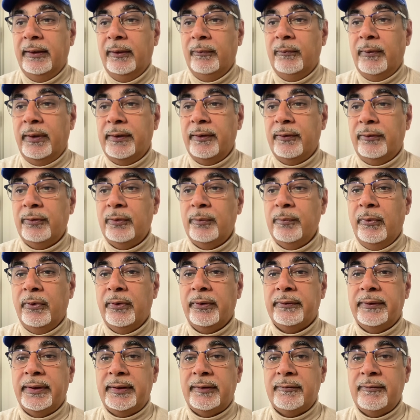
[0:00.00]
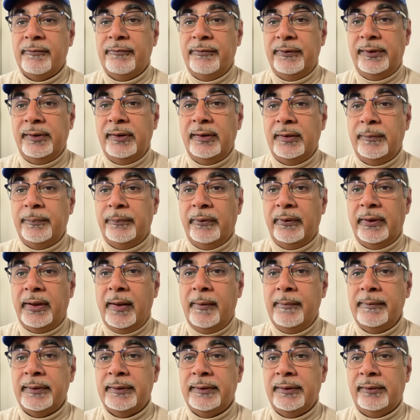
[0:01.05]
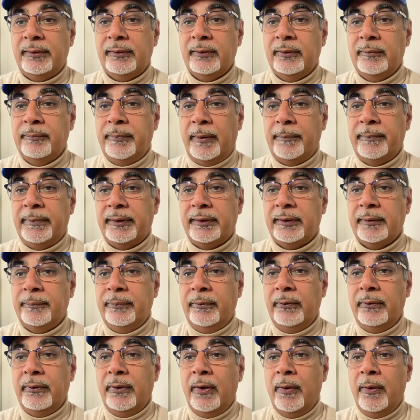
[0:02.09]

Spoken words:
whether through more aggressive efficiency programs, additional public support,